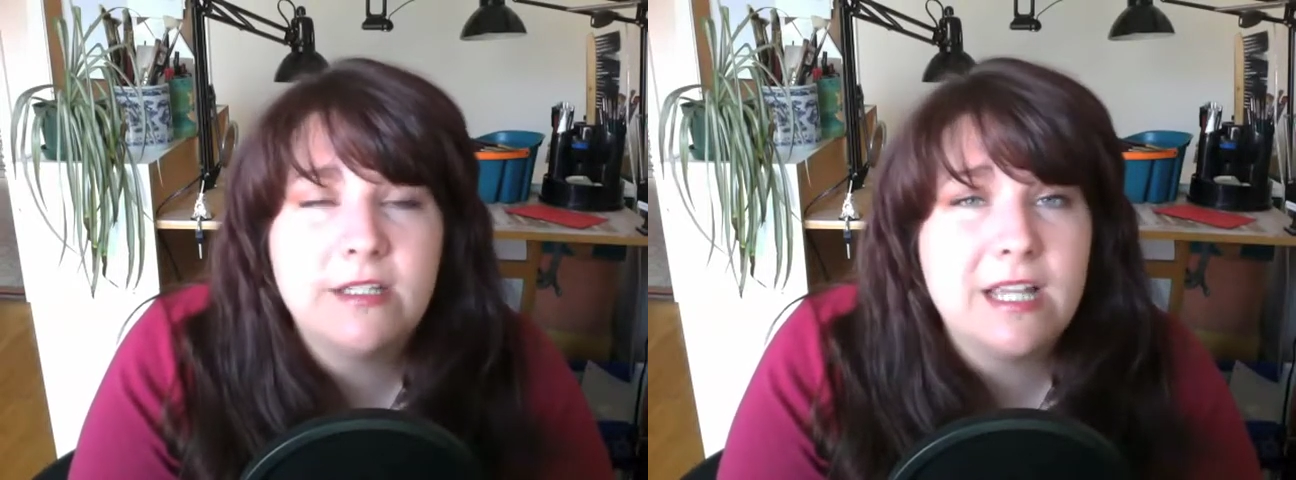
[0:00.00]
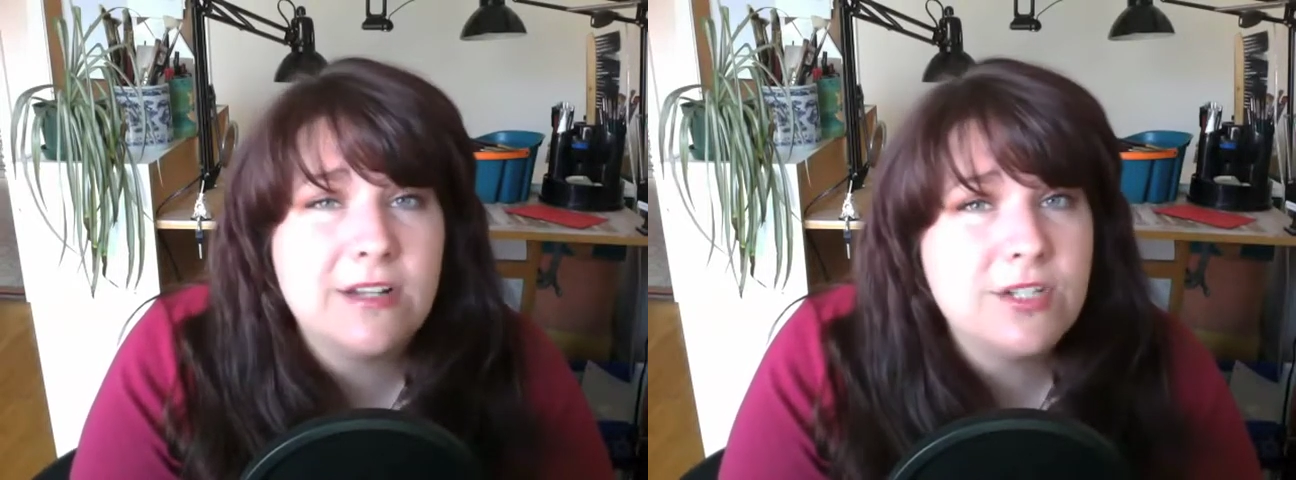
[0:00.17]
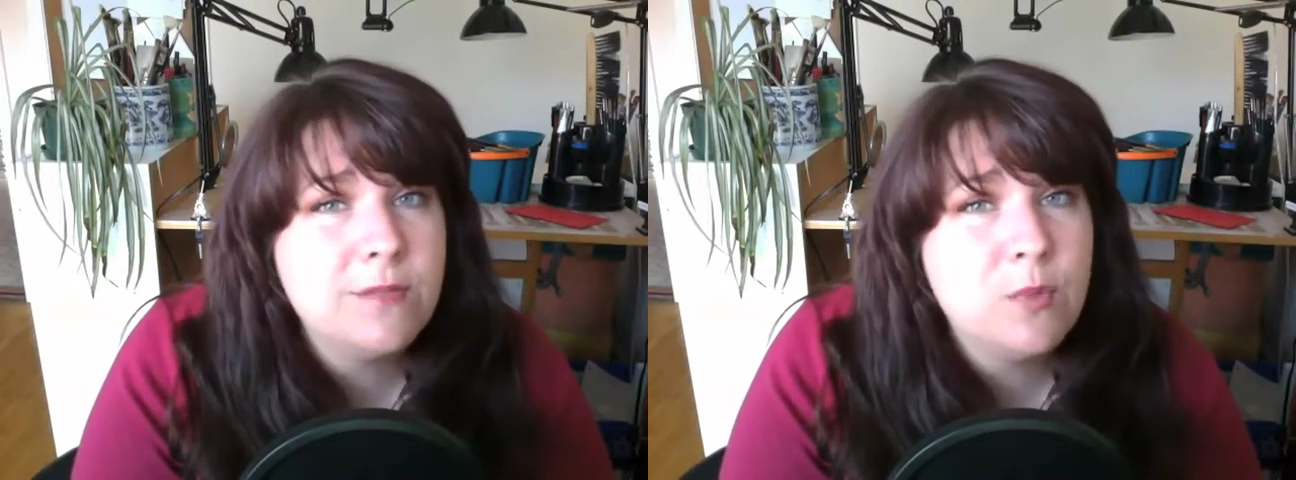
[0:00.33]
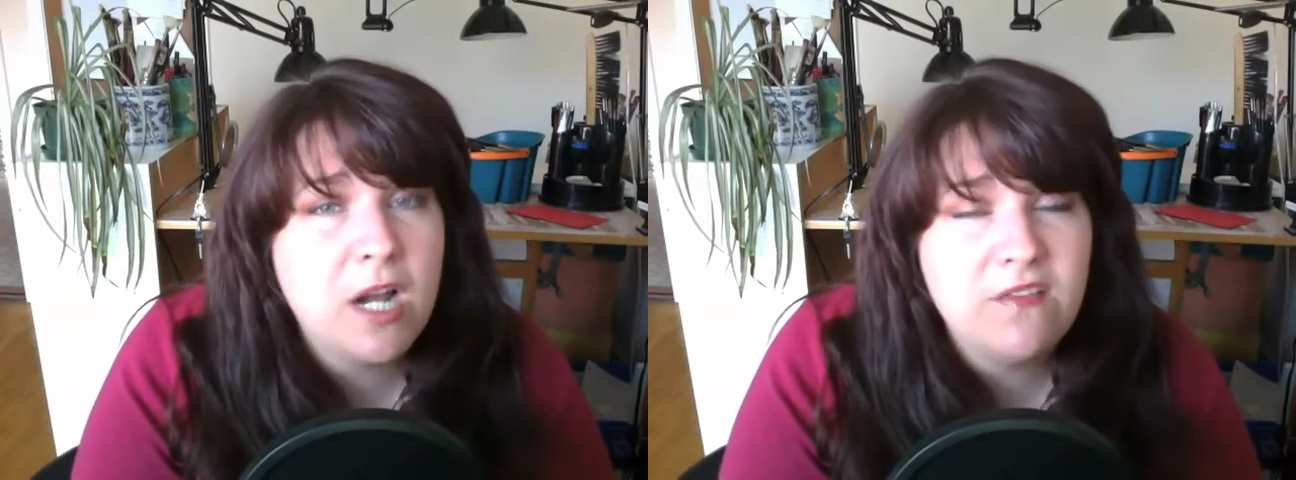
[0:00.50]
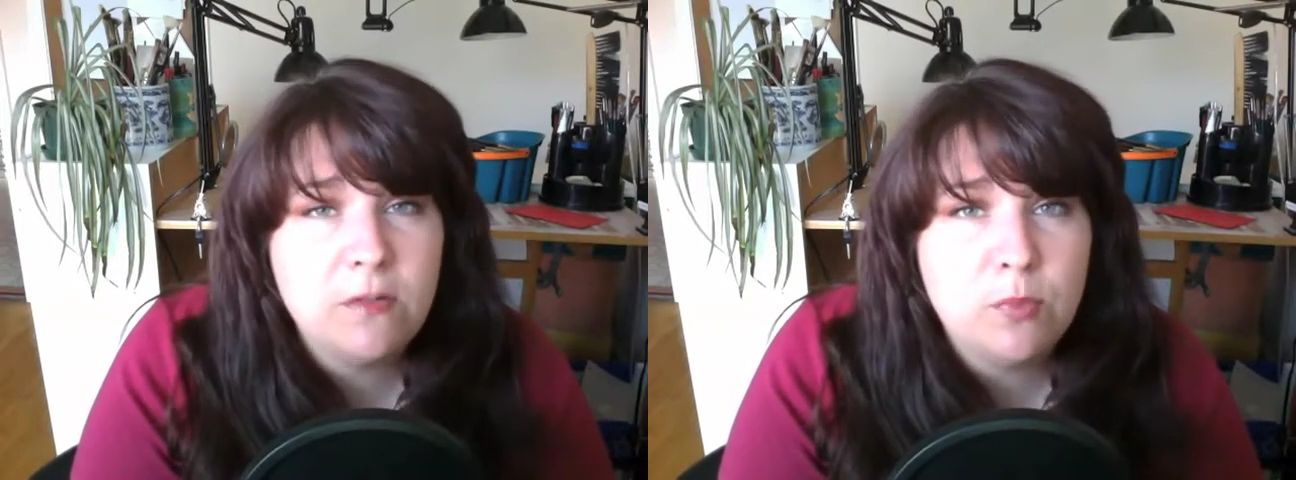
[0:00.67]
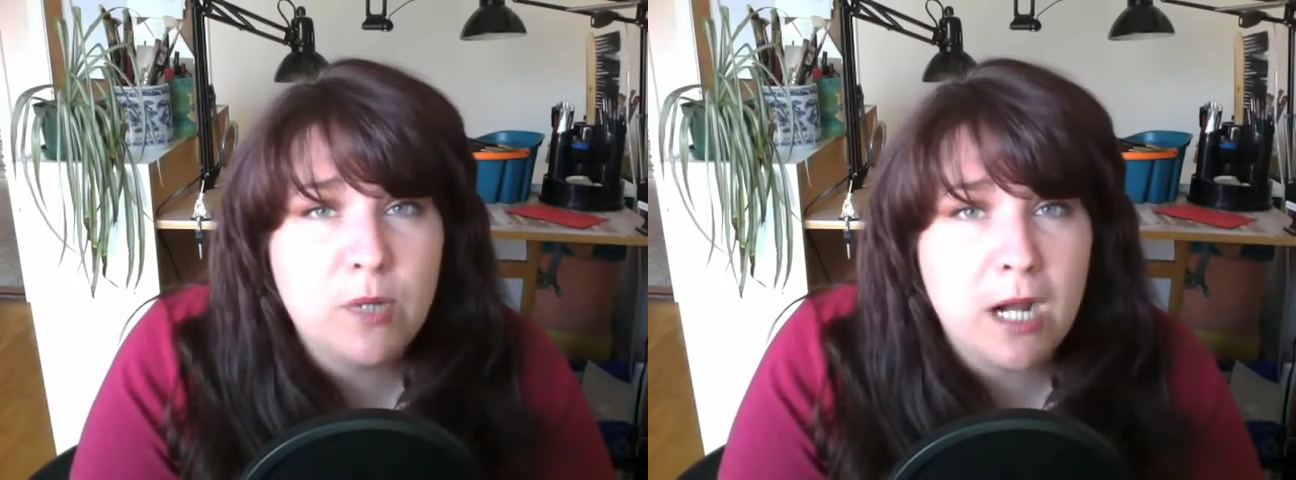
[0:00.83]
It's actually
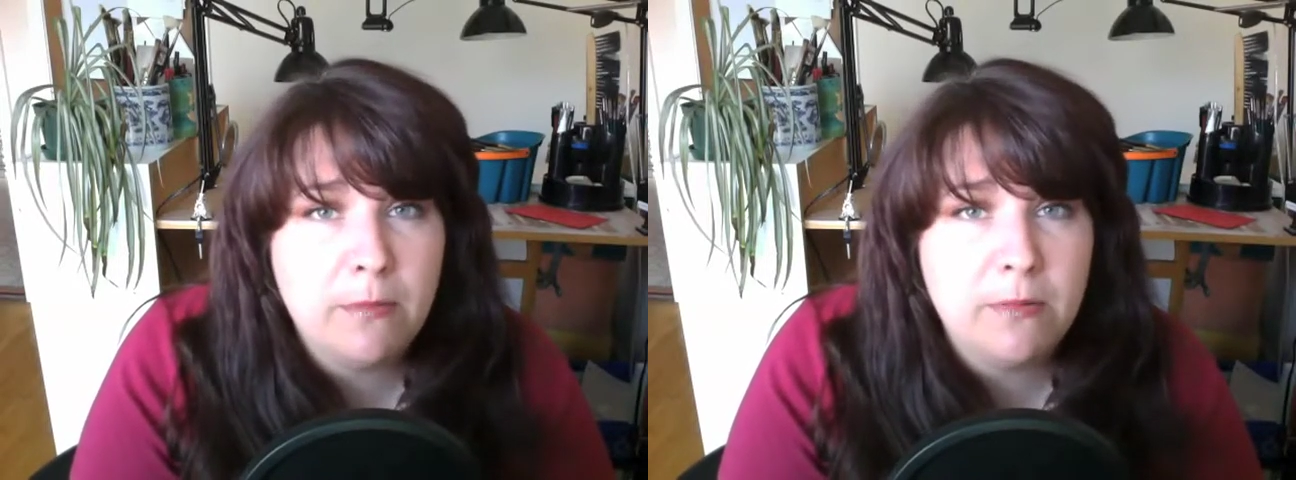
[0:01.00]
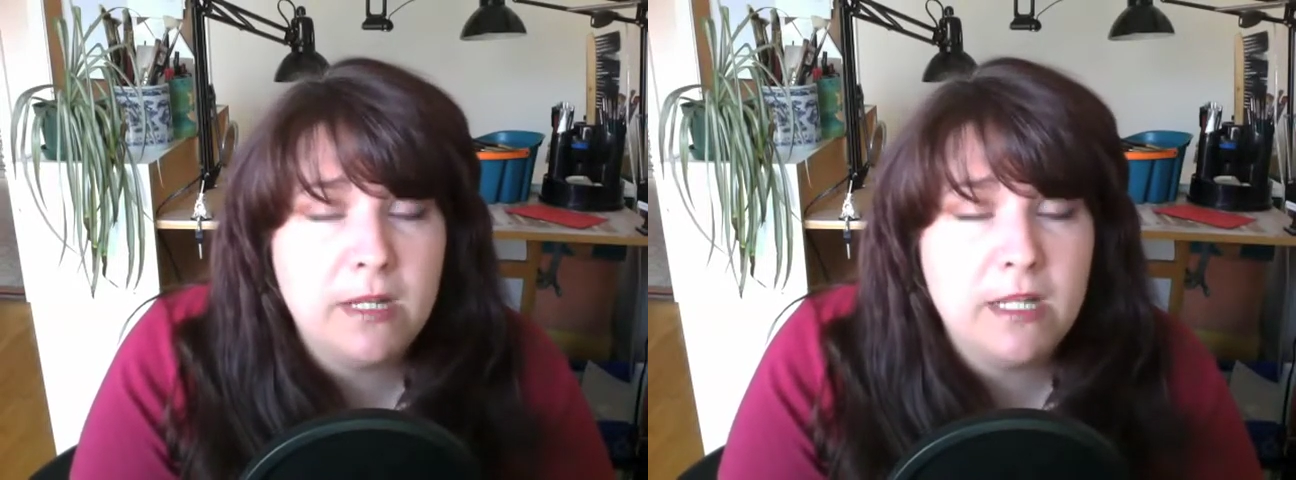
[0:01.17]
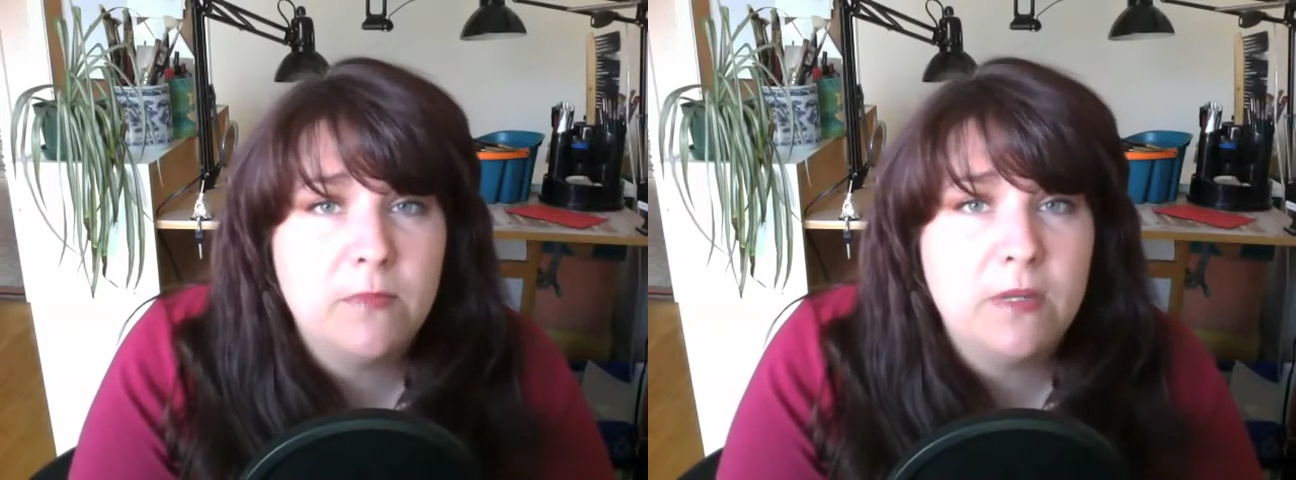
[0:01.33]
private property,